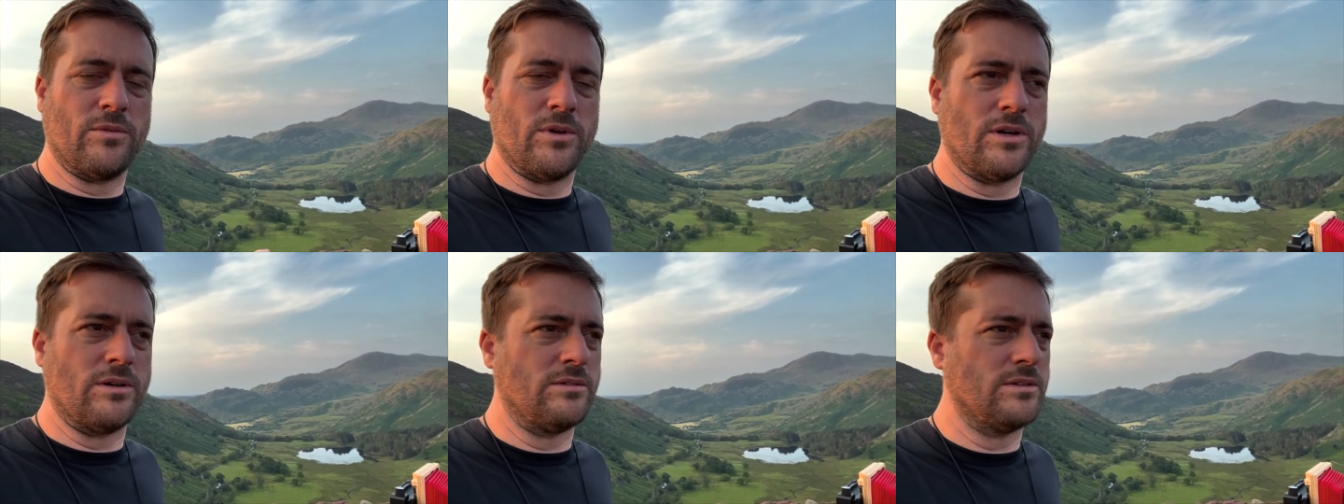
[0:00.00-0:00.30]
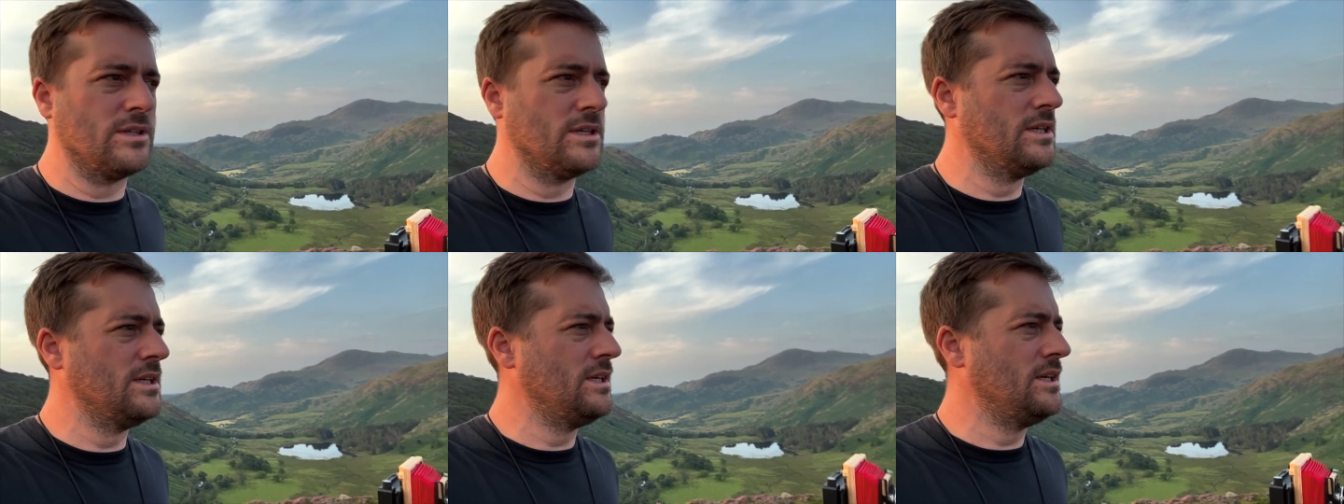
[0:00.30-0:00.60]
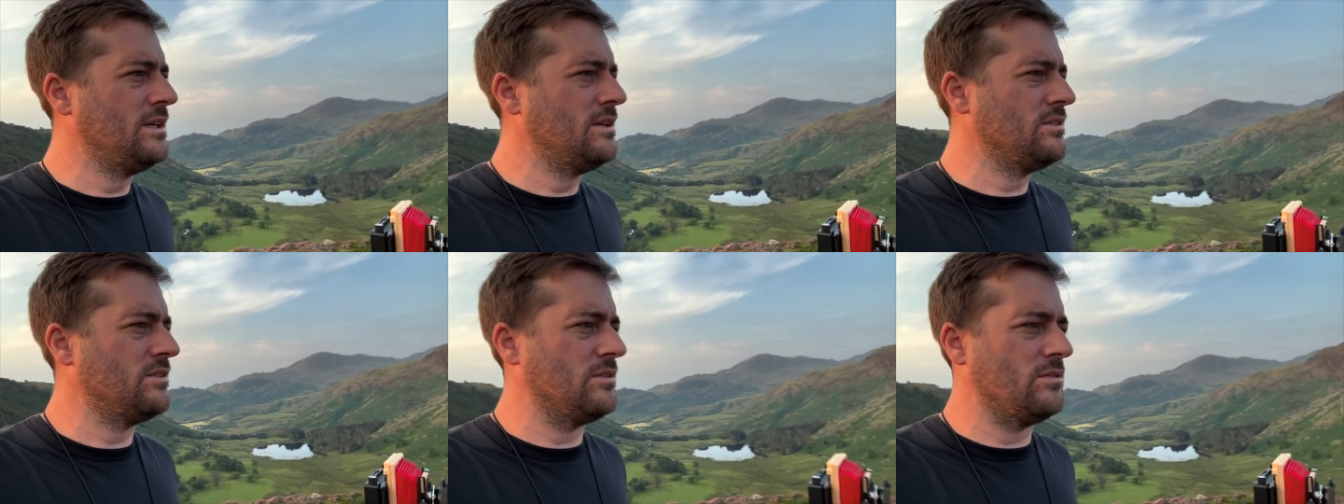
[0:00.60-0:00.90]
road,
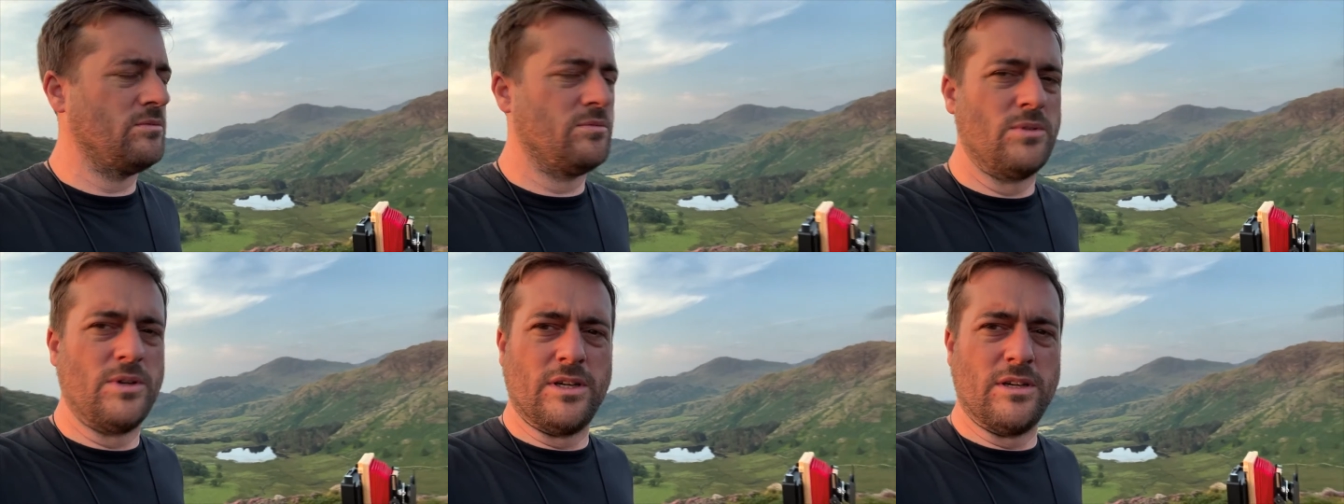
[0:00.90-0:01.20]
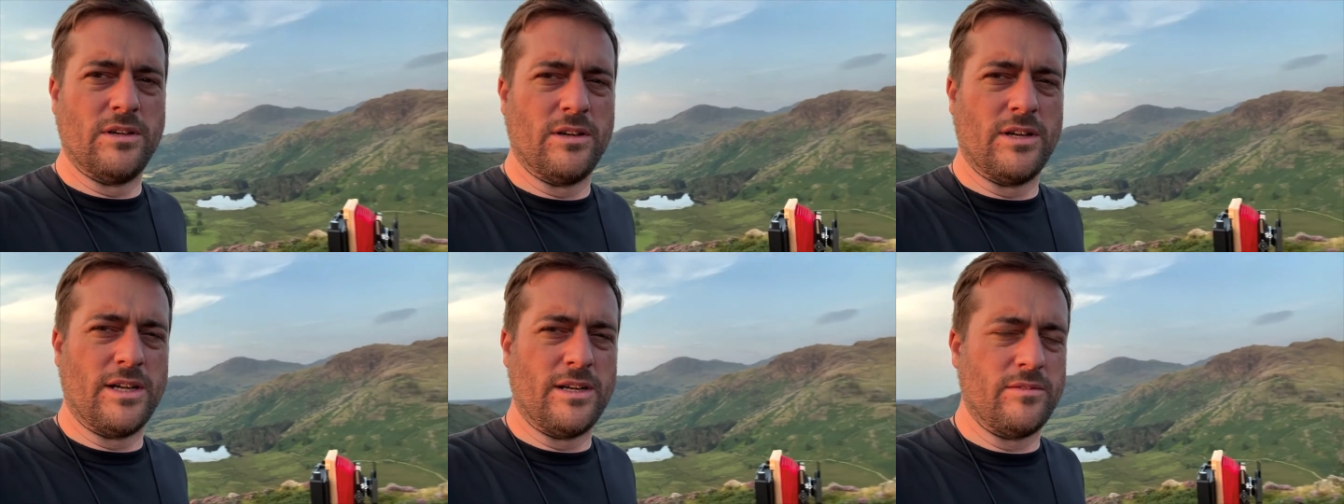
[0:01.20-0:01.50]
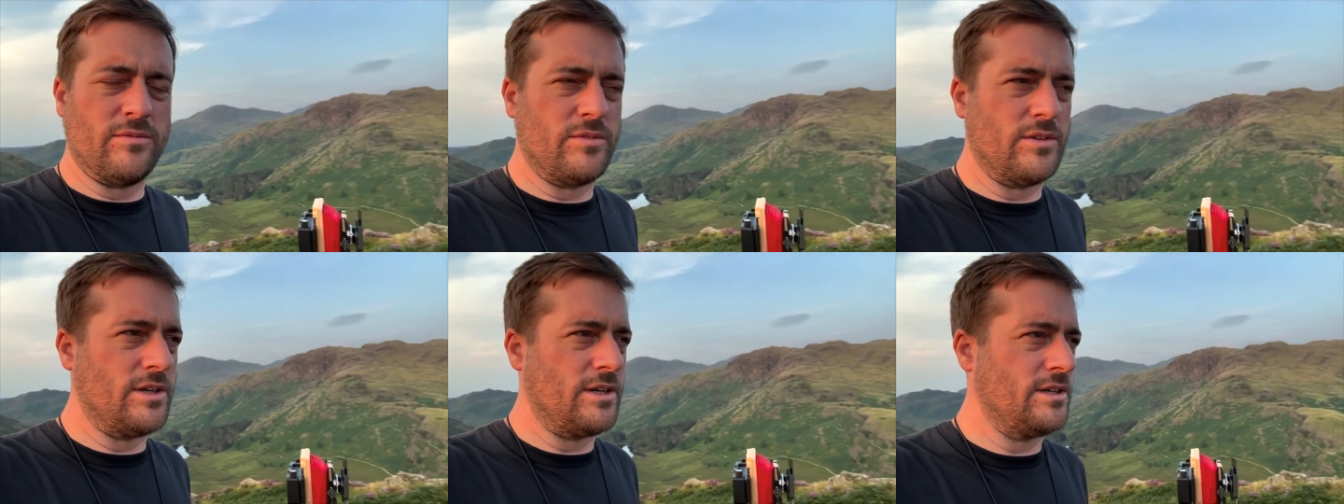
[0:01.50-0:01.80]
so it's really not
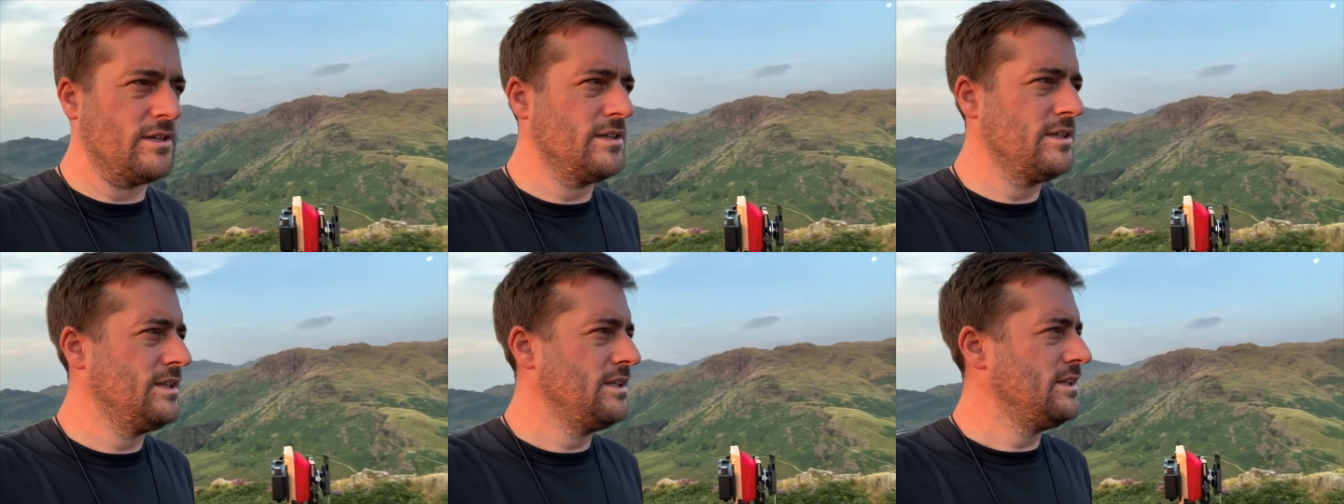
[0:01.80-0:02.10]
that far.